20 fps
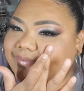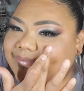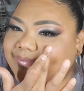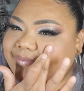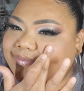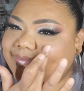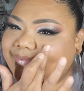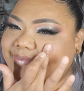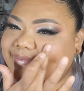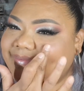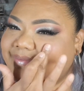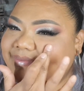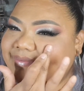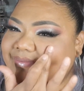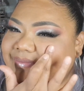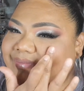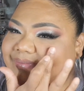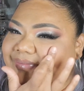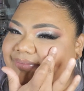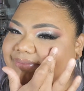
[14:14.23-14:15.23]

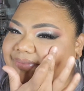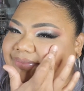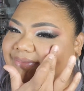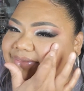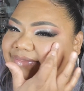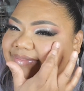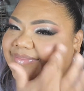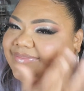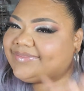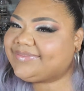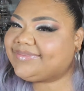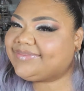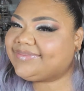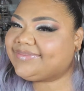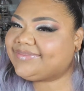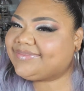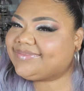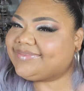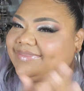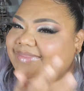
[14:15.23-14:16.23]

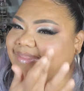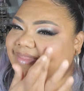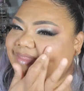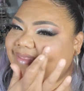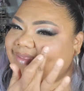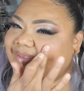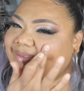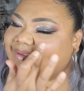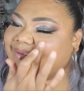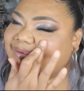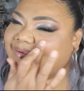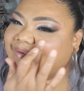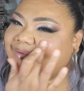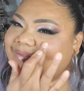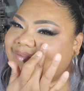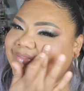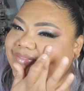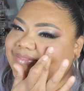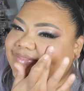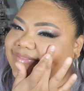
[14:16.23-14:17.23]

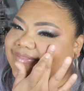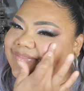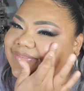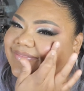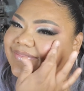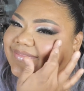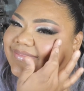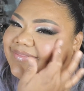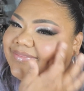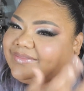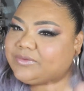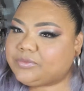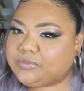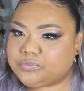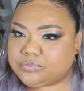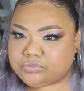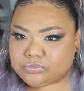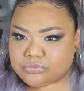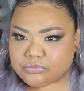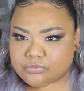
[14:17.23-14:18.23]

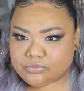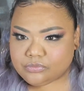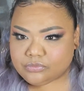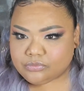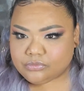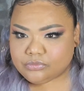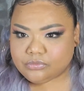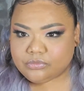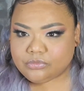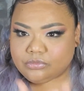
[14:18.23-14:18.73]
Nothing is said.